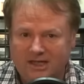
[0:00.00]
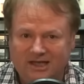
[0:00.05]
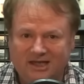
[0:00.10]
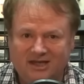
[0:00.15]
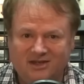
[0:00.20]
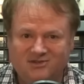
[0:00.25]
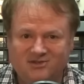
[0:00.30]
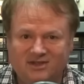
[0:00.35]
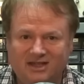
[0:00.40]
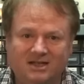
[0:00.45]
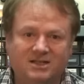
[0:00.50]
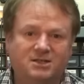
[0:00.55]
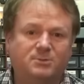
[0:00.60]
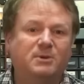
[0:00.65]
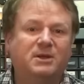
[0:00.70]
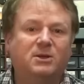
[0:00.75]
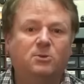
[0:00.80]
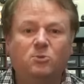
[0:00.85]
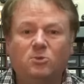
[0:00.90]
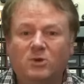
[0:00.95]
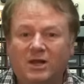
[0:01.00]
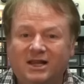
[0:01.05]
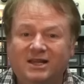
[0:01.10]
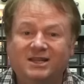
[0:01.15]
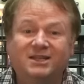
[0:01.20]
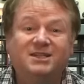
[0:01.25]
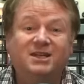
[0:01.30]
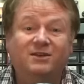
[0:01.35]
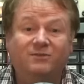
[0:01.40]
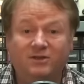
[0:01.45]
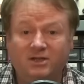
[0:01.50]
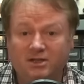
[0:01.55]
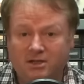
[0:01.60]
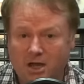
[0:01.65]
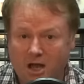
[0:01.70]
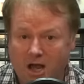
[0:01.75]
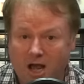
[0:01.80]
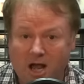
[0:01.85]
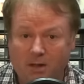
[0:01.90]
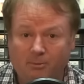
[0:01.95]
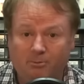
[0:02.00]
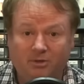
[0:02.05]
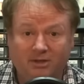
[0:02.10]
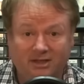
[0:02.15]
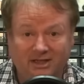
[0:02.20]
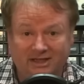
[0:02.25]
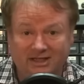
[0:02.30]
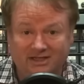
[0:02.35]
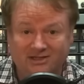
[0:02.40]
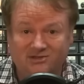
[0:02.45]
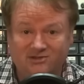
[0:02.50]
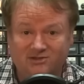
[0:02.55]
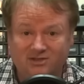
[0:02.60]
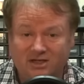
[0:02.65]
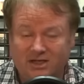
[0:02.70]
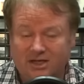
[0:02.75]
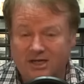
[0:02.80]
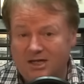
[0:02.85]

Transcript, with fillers: is that it's been relatively complex